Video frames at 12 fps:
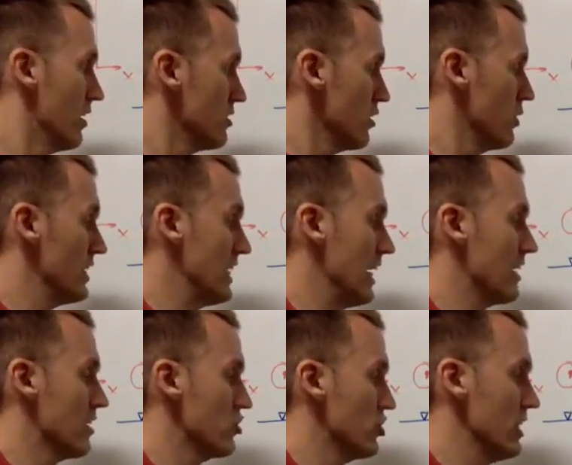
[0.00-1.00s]
So we
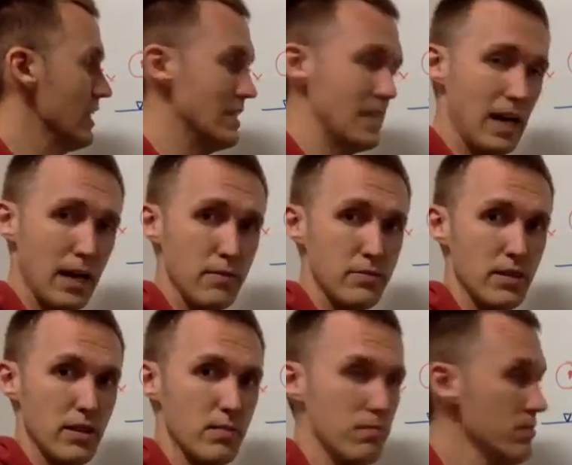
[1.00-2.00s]
take G times
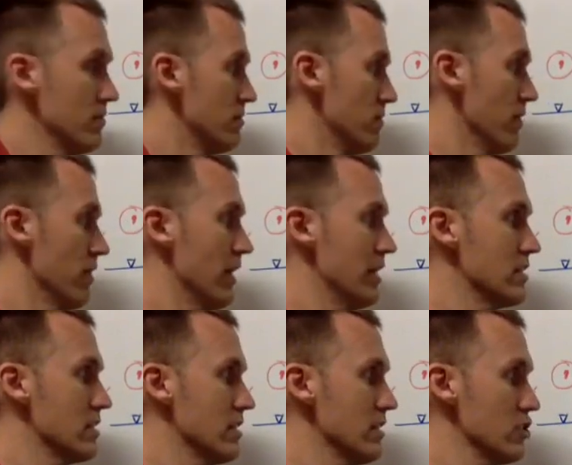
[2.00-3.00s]
M,
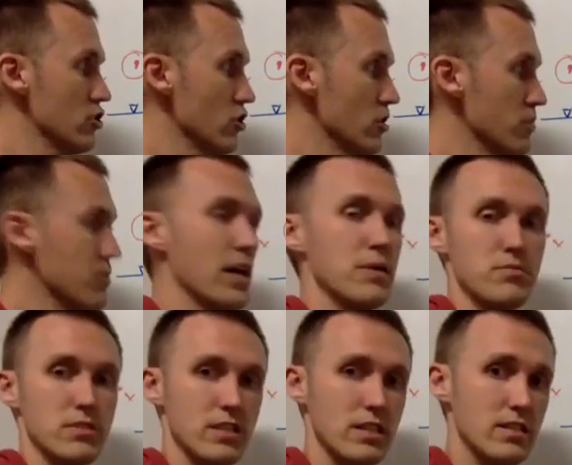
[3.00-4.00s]
that's this term
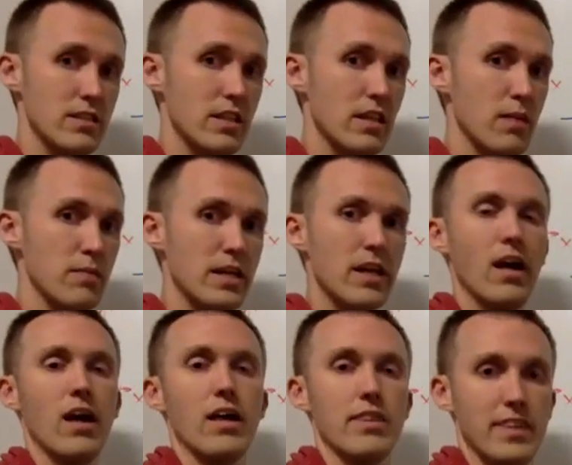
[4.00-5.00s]
times the density anomaly,
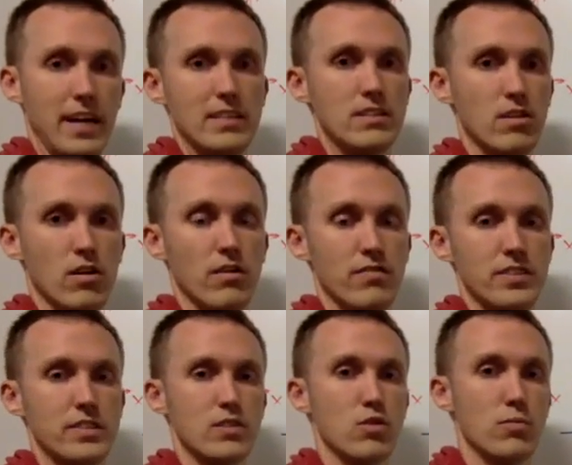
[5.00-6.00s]
that's our
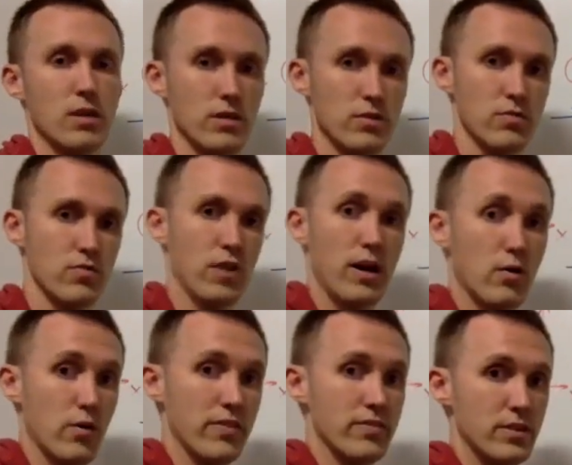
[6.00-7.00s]
physical model for
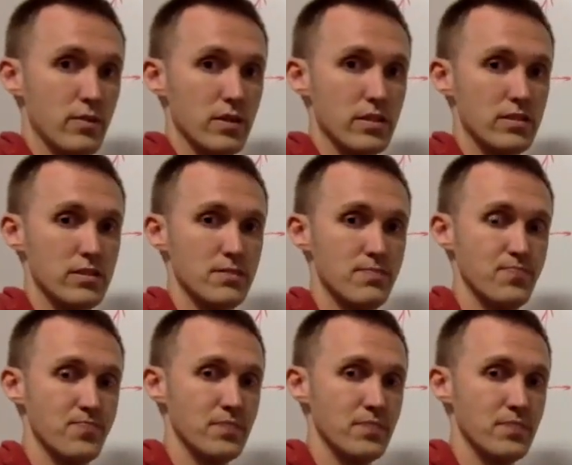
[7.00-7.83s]
how gravity works.